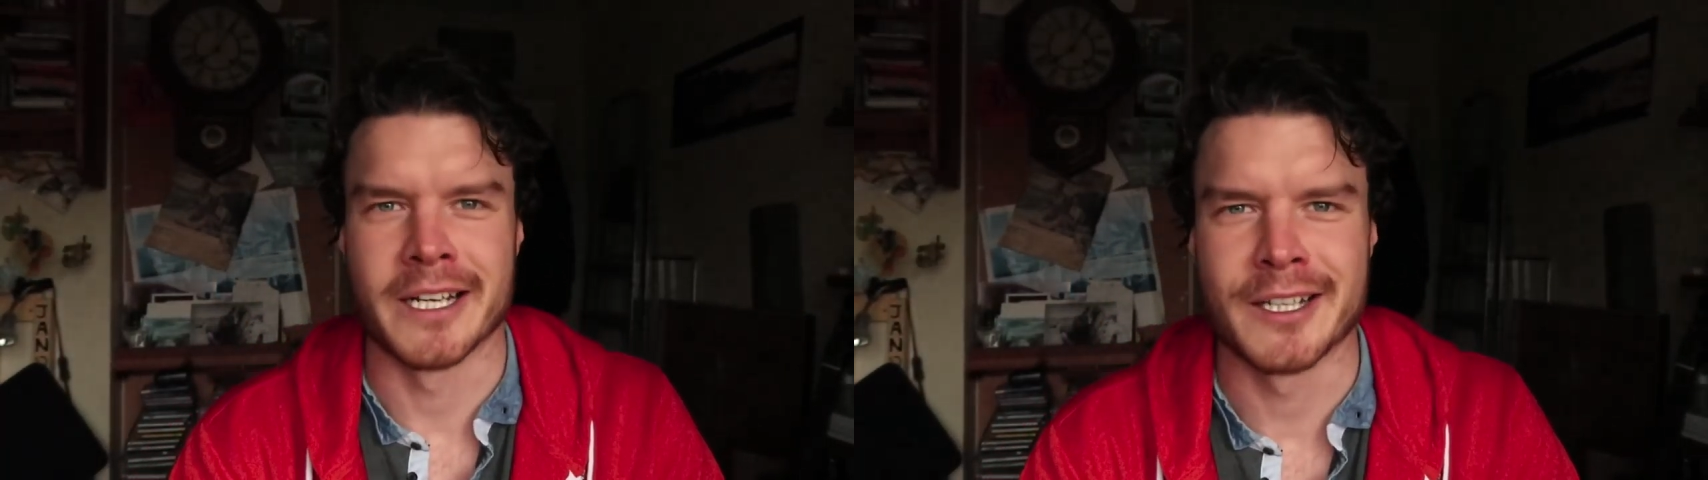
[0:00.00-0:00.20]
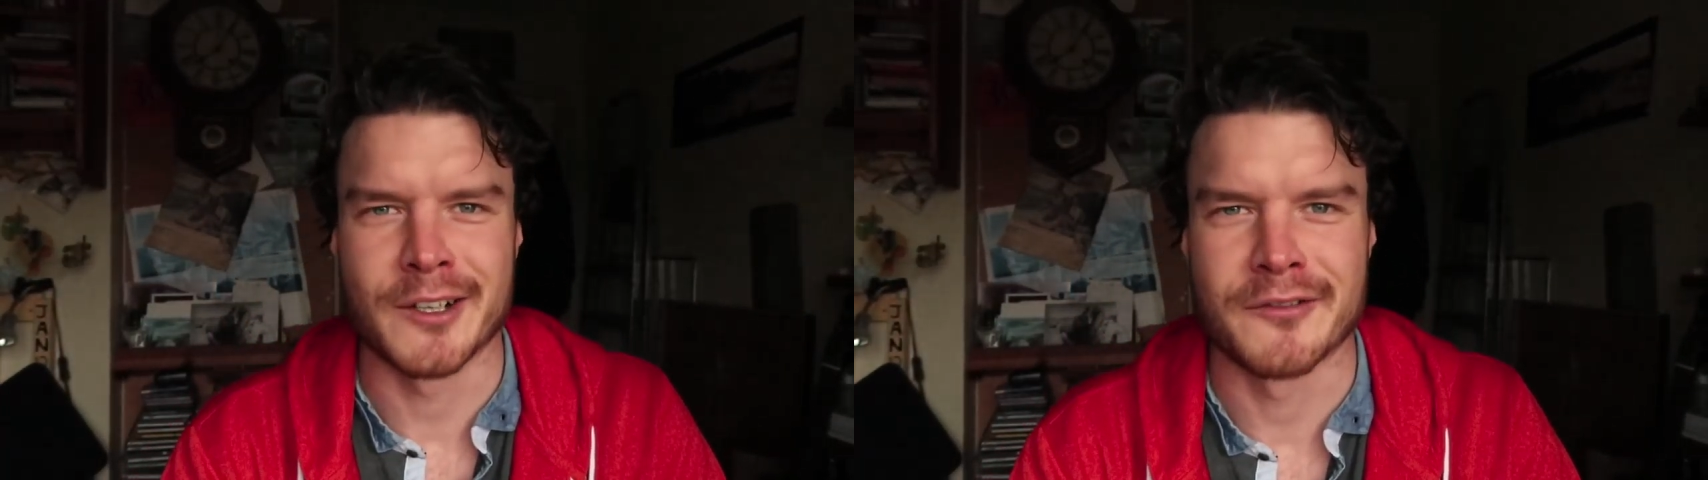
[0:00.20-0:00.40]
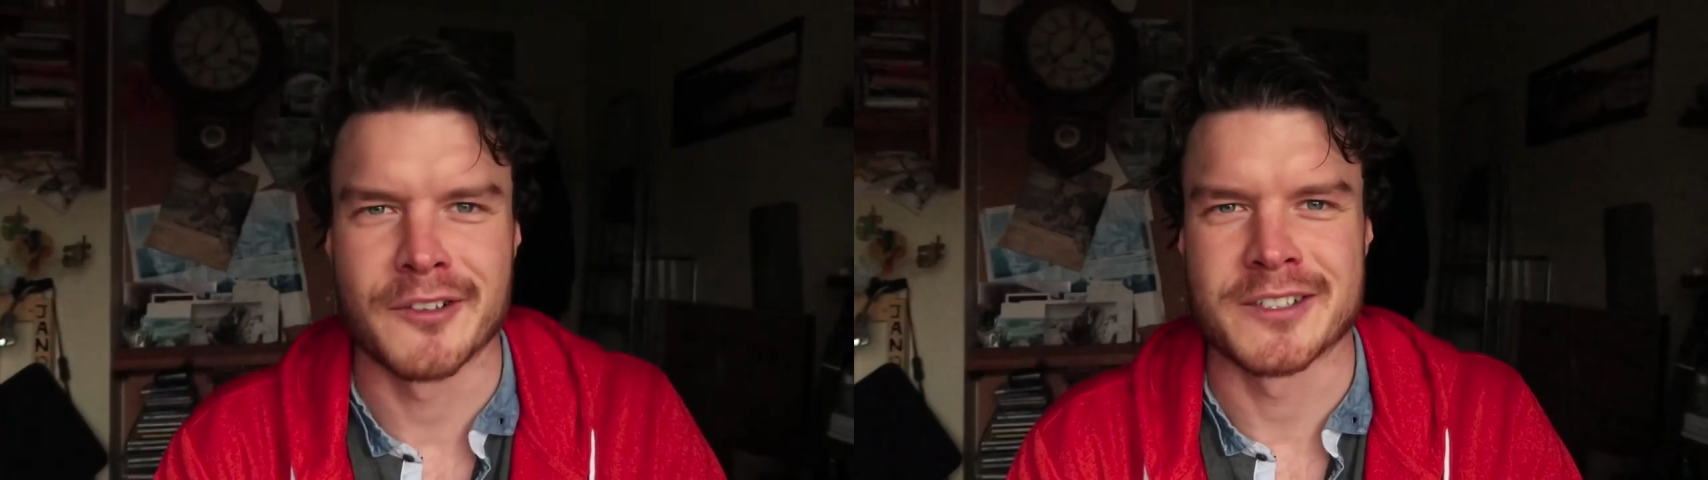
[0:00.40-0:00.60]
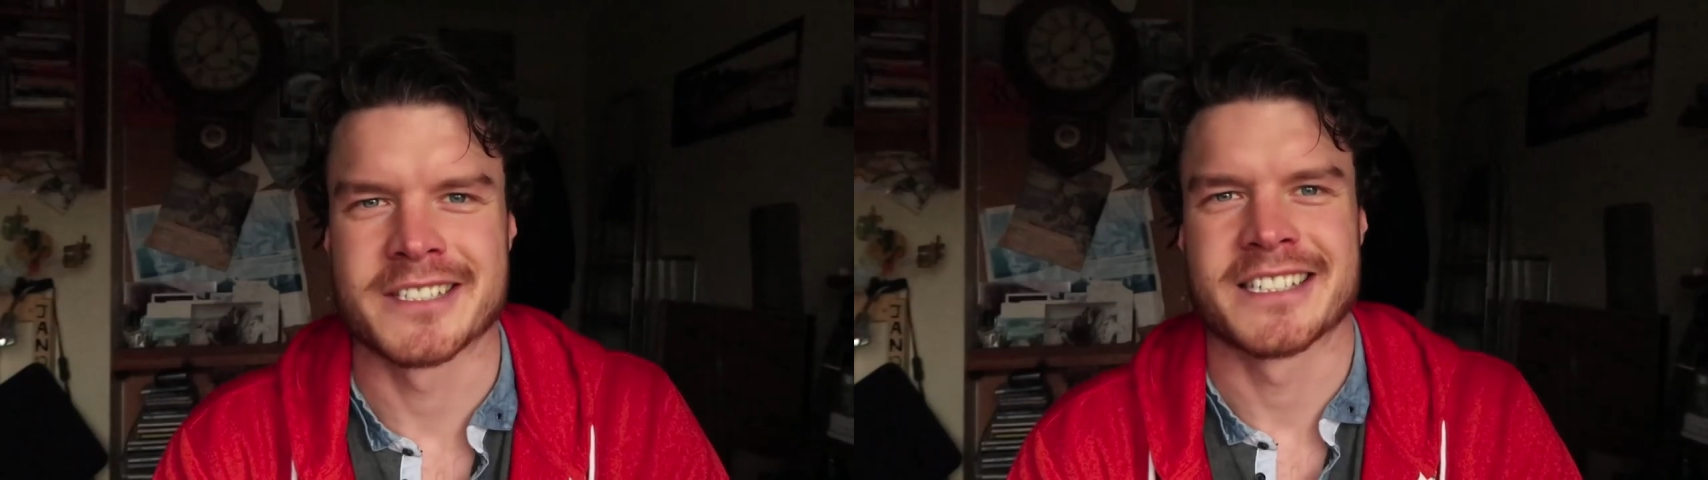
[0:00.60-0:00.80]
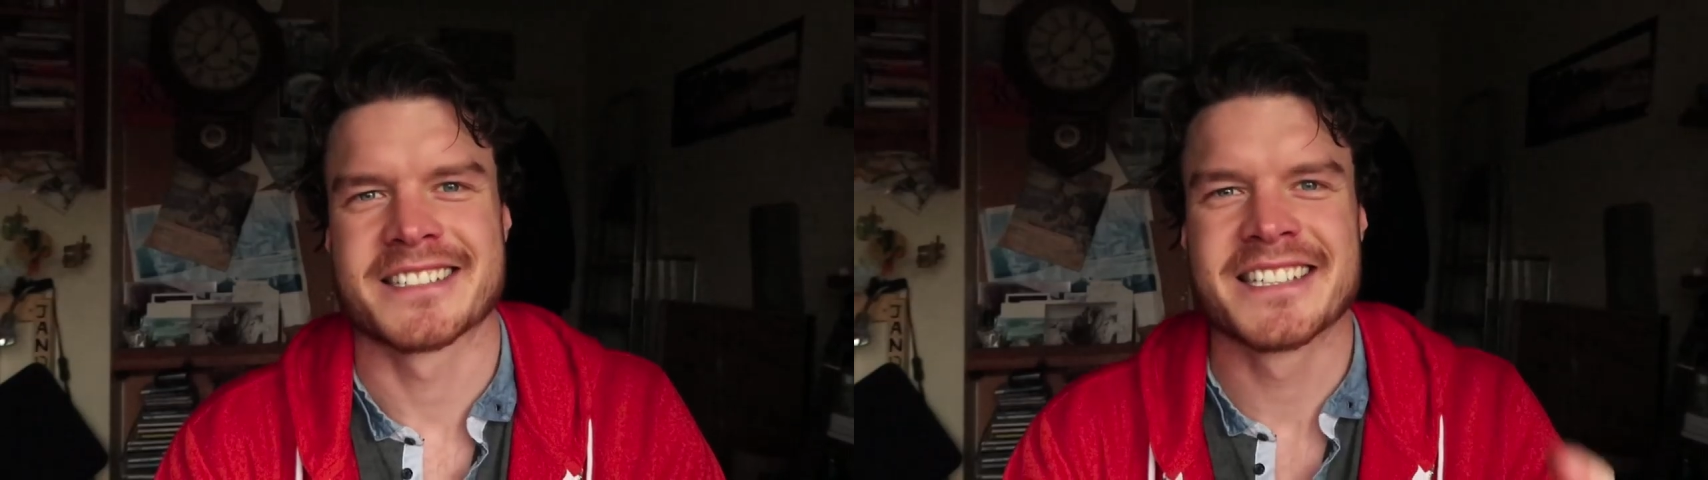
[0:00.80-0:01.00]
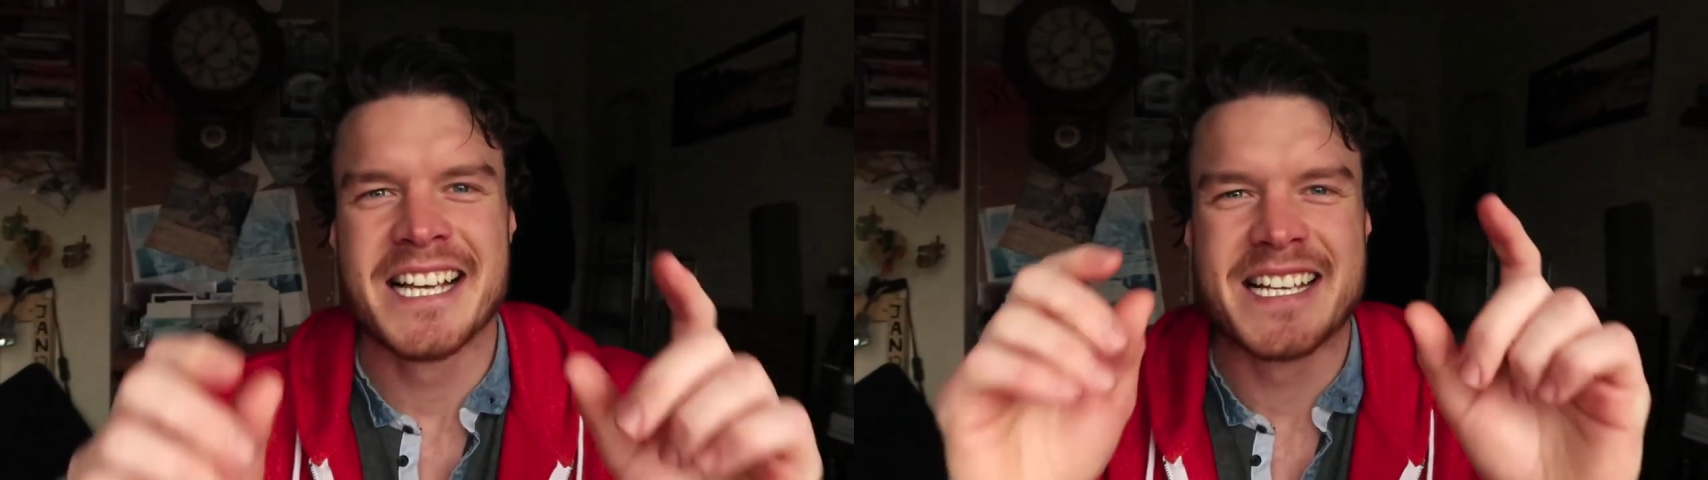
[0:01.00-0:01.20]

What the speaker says: really looking forward to this.